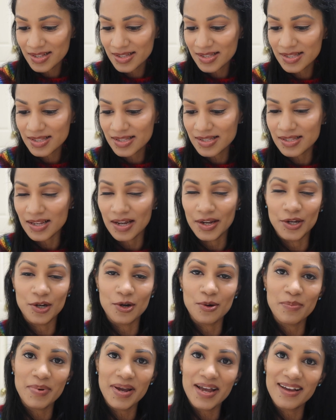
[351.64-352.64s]

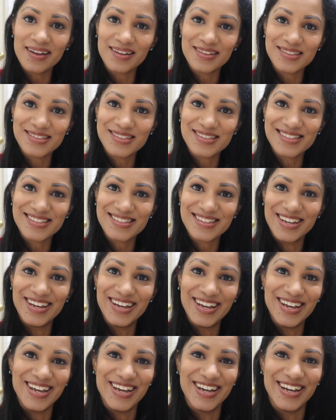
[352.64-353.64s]
psychopaths.
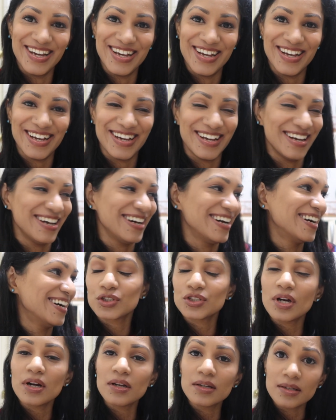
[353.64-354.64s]

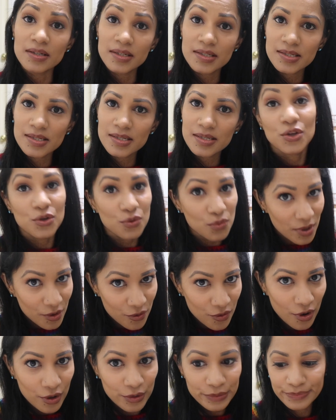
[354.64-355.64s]
Charlotte, you are
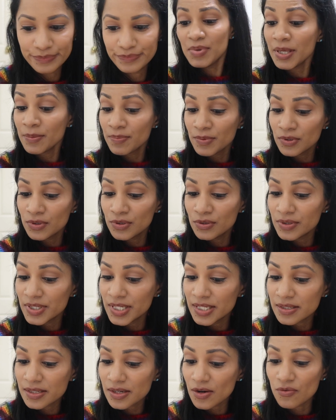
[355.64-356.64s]
wrong. People who
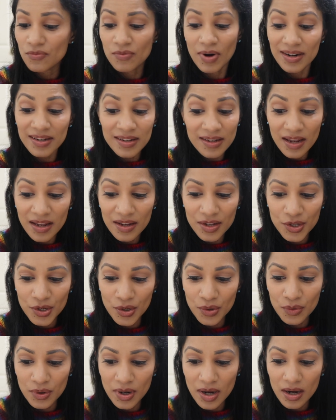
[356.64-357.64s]
eat runny egg
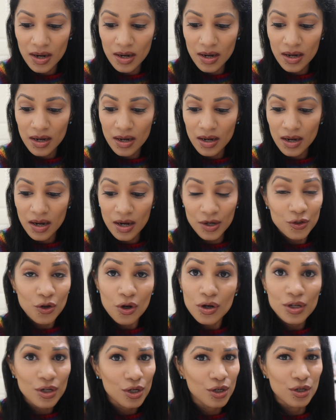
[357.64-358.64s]
yolk are
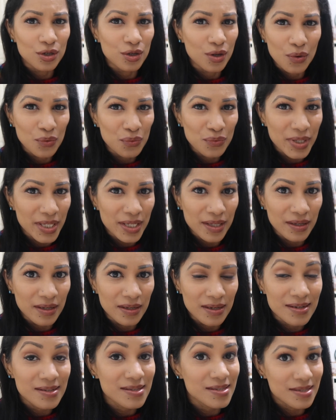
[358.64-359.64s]
not
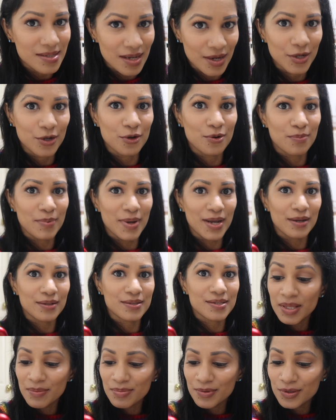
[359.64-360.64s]
low-key psychopaths.
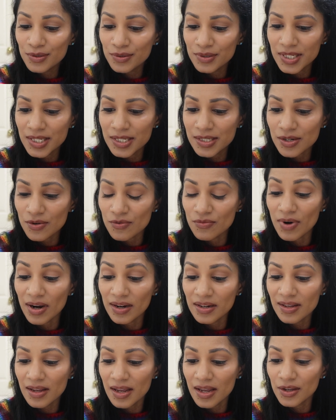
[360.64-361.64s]
People who eat
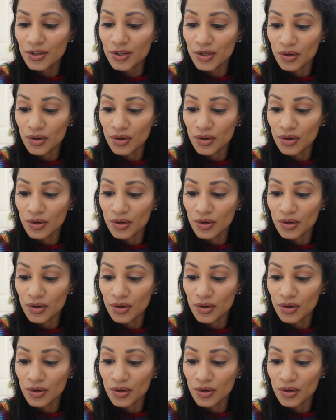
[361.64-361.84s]
runny egg